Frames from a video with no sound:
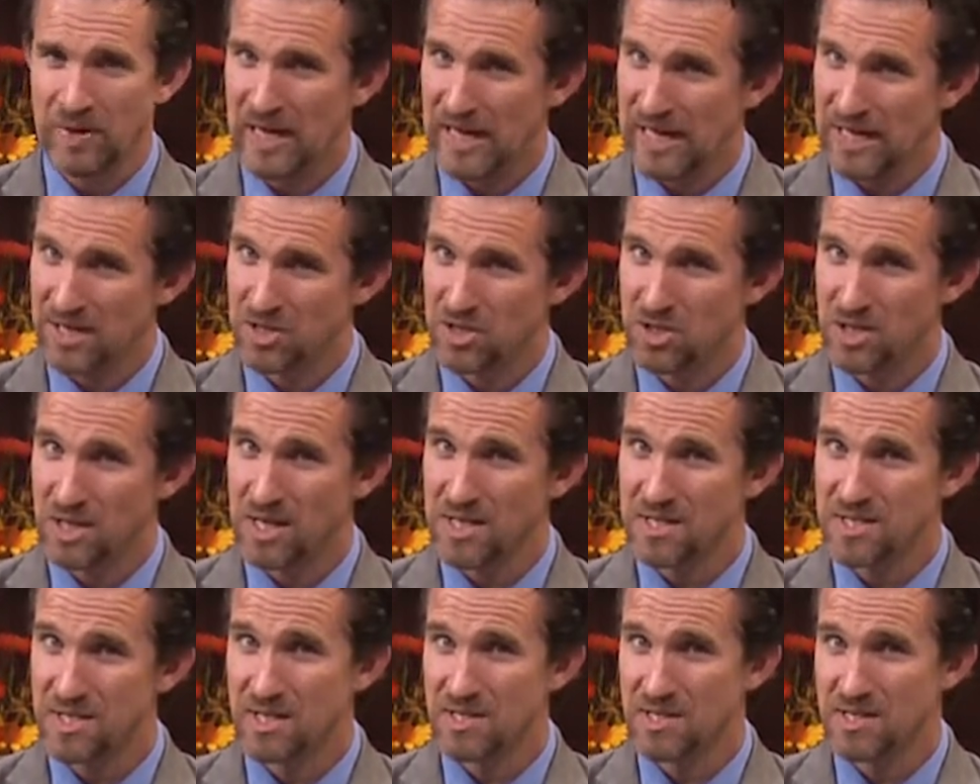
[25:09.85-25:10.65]
As
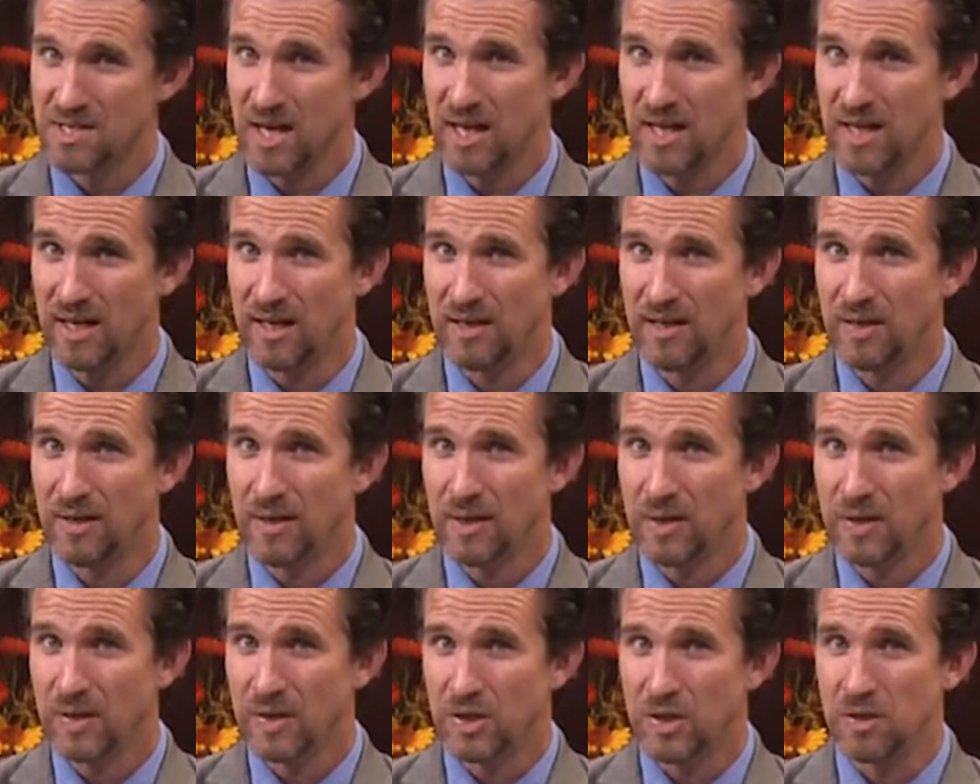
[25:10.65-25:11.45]
Jesus said,
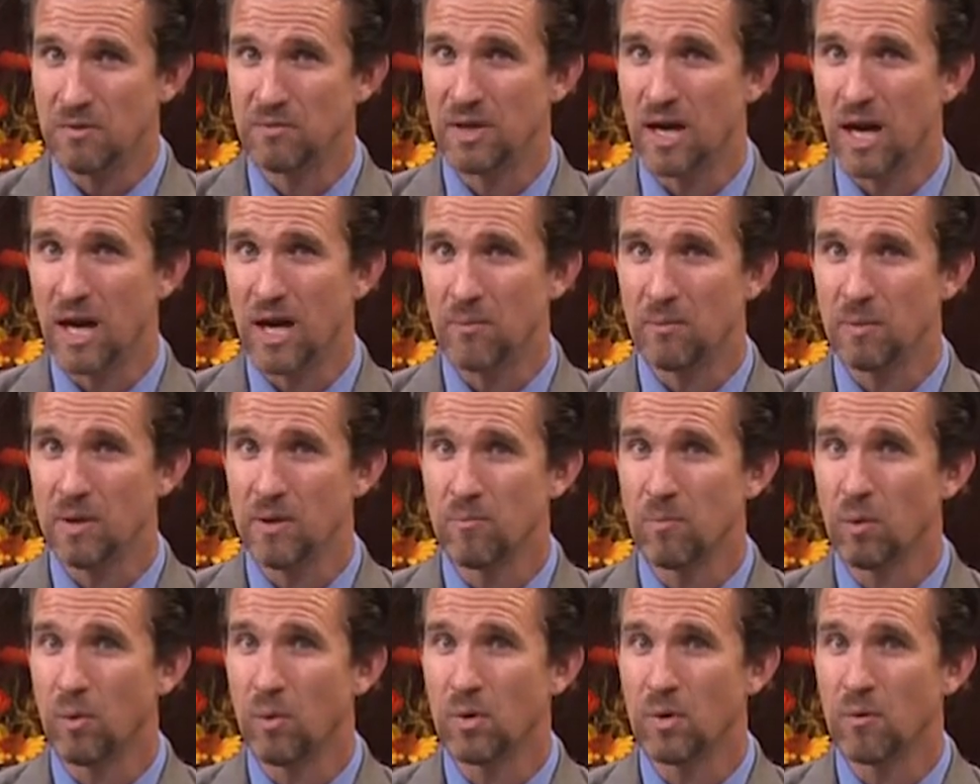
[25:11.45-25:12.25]
You've got to
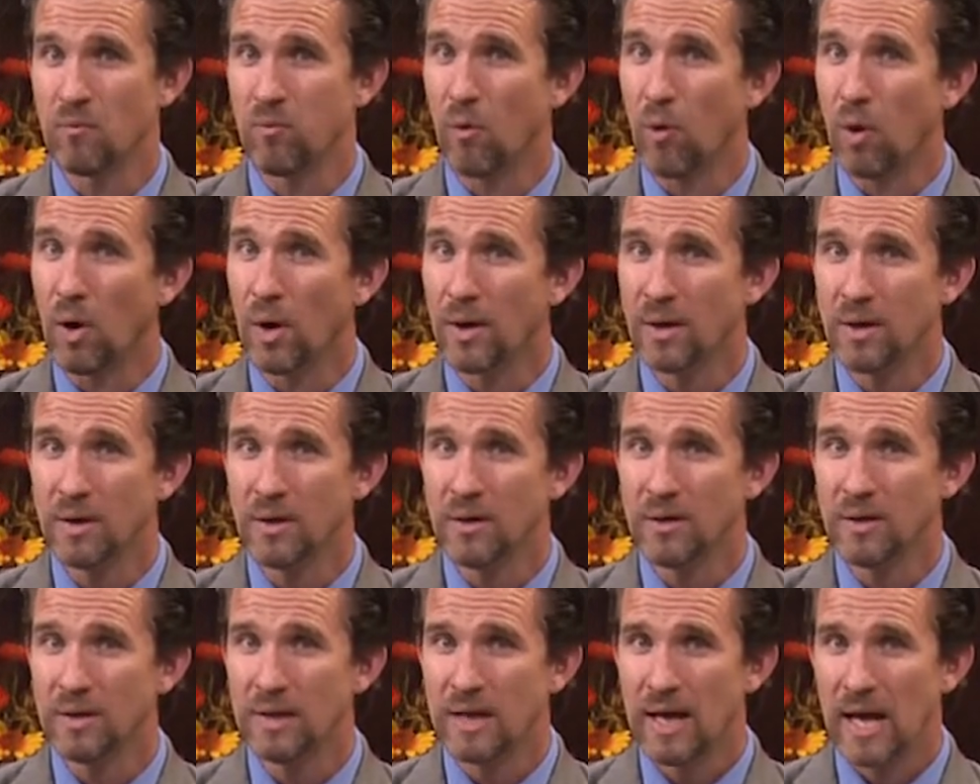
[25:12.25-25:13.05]
be born of
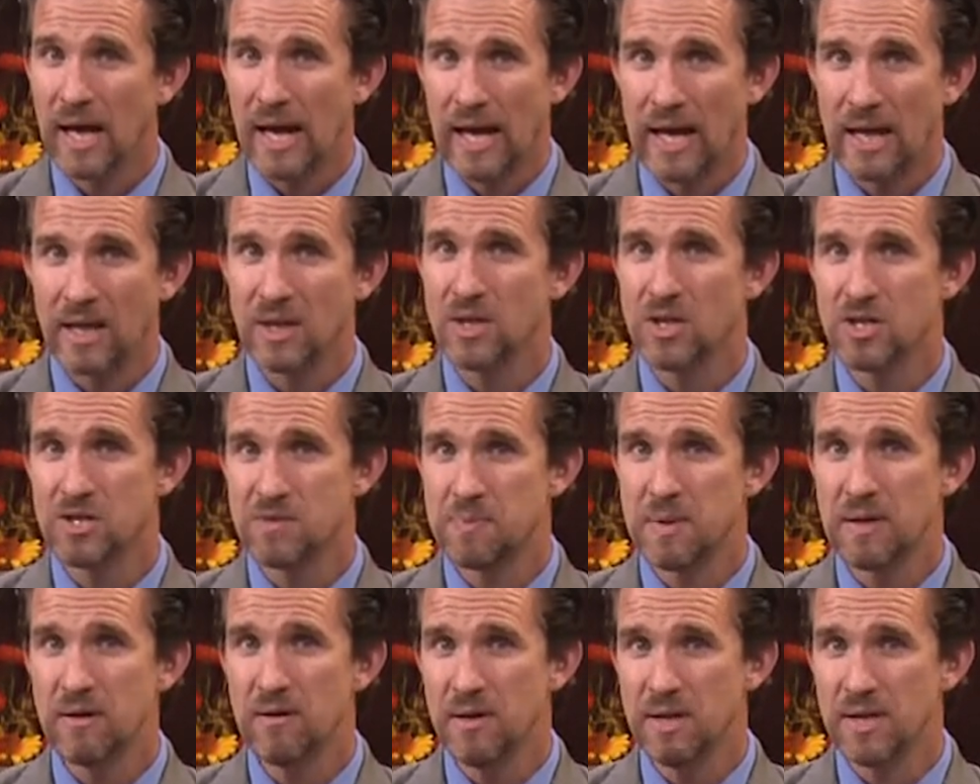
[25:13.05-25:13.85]
water and the
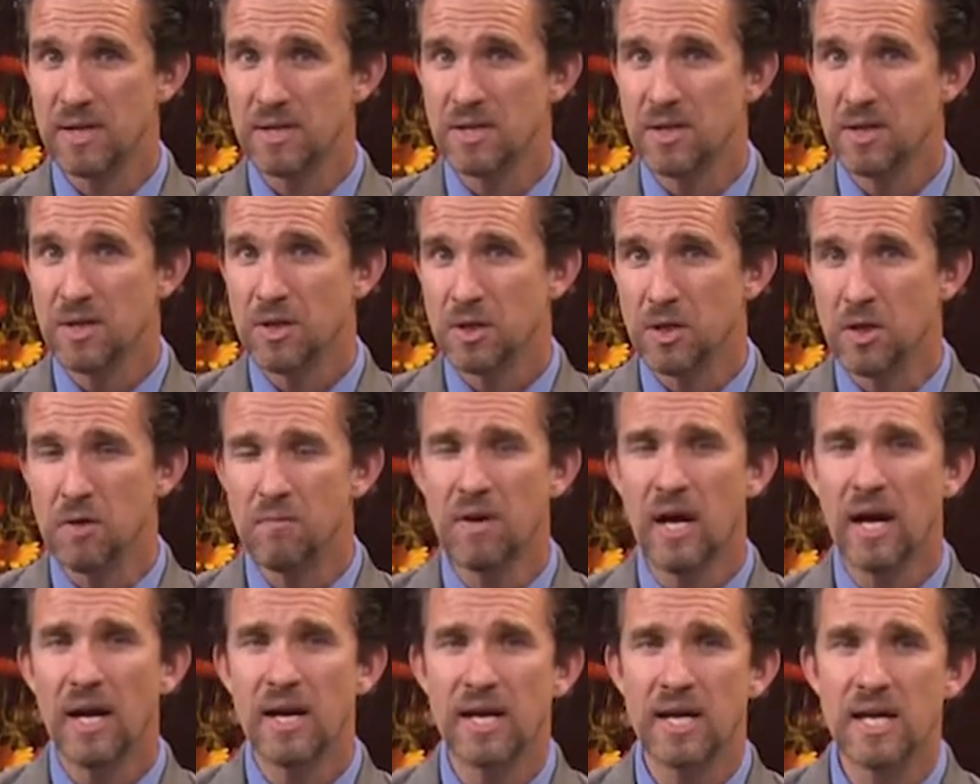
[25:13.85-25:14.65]
Spirit.
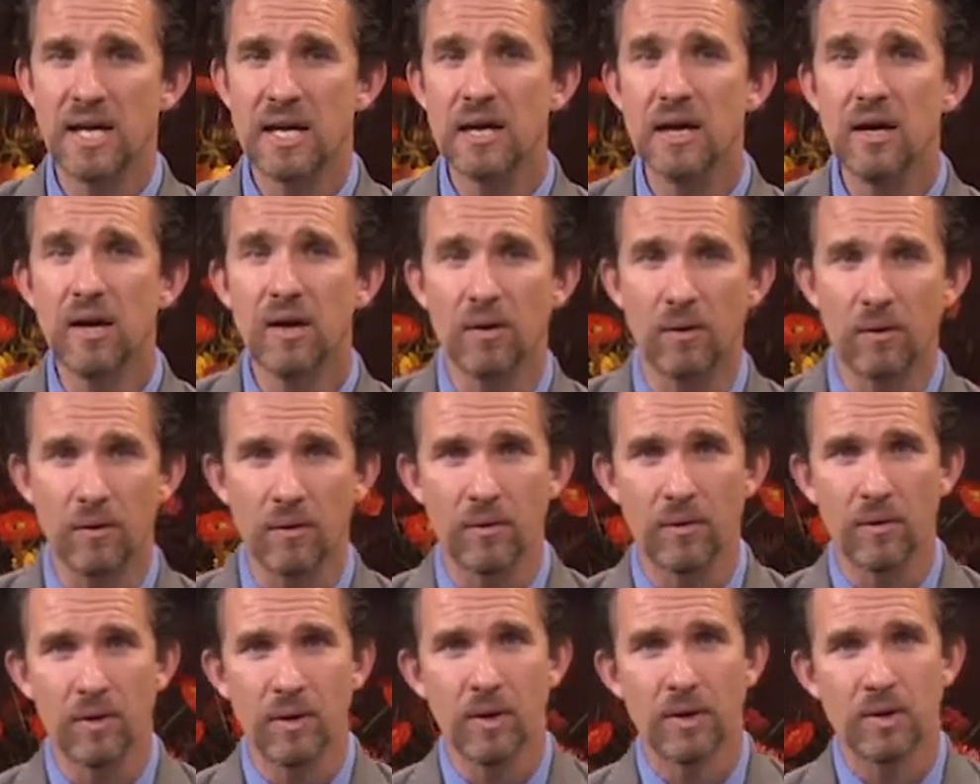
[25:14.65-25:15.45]
You've got to
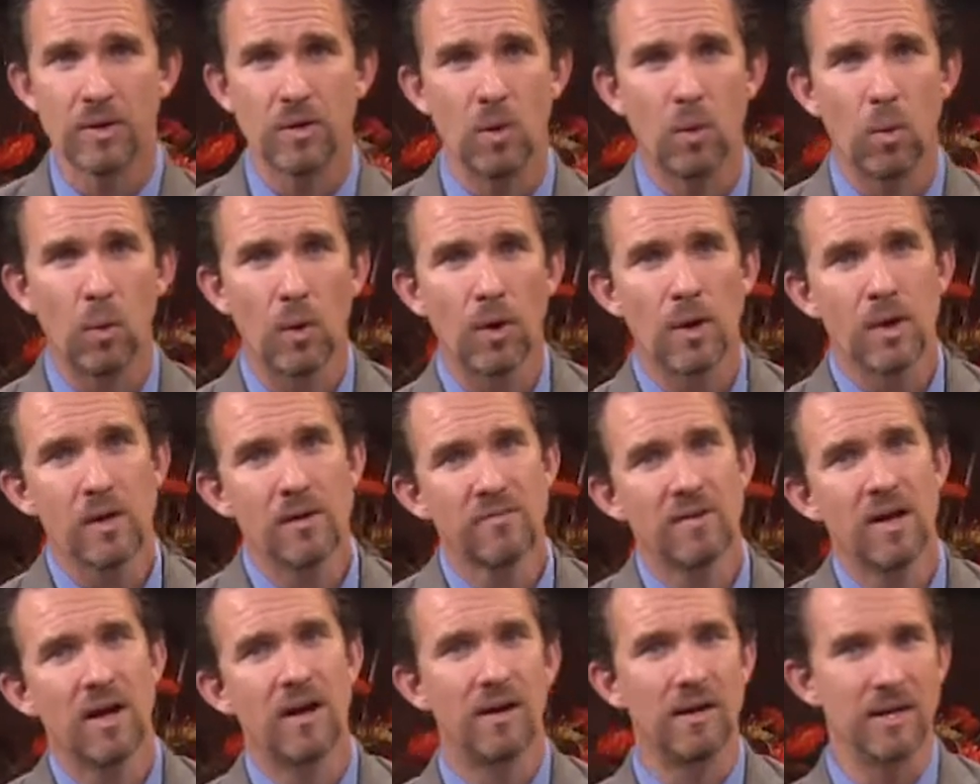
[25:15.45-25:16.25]
hear the Word
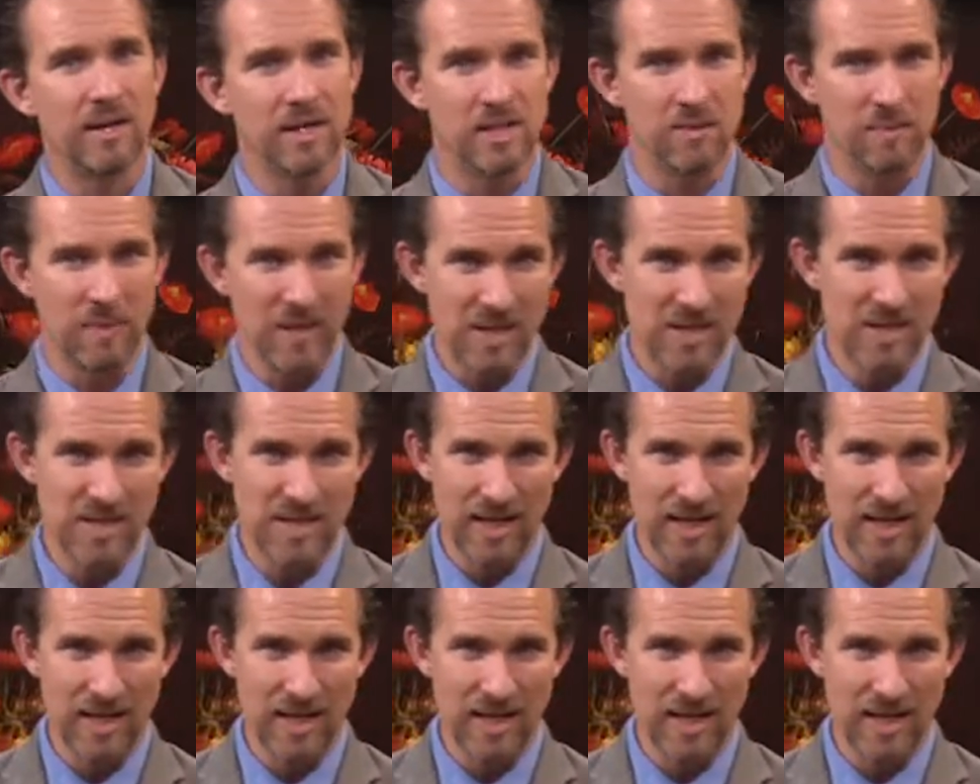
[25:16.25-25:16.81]
of God to be